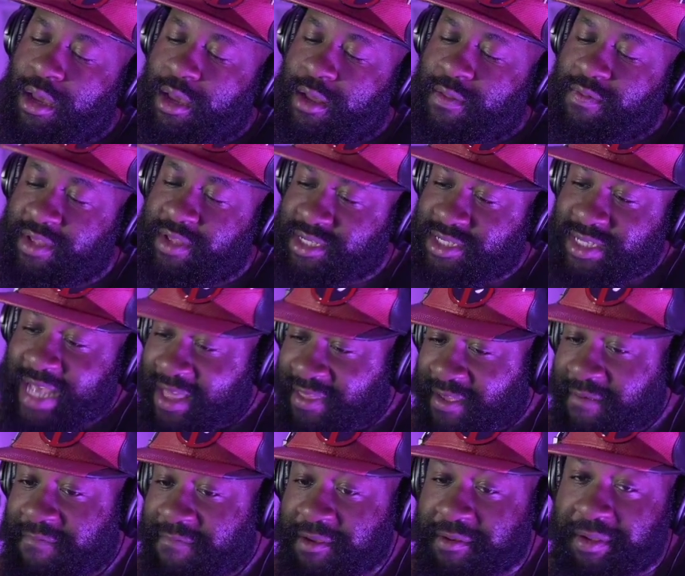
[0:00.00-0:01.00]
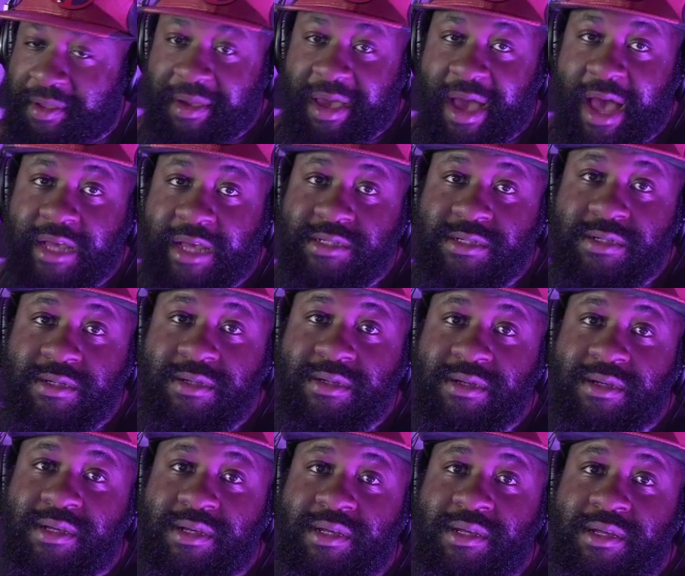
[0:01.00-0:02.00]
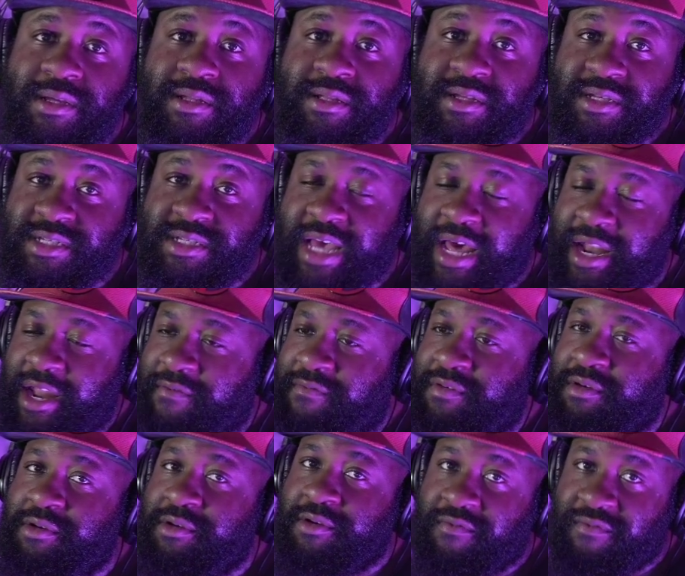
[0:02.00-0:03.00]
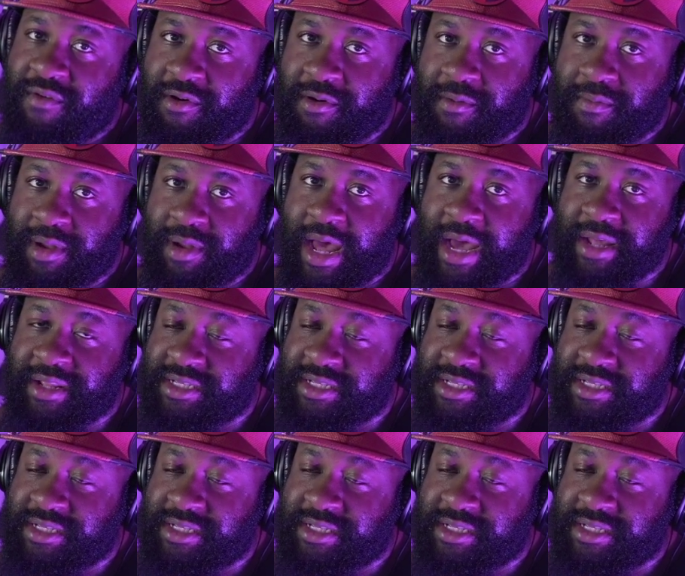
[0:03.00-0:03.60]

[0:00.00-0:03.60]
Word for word: This is how they view you guys. This is how they view your voter block.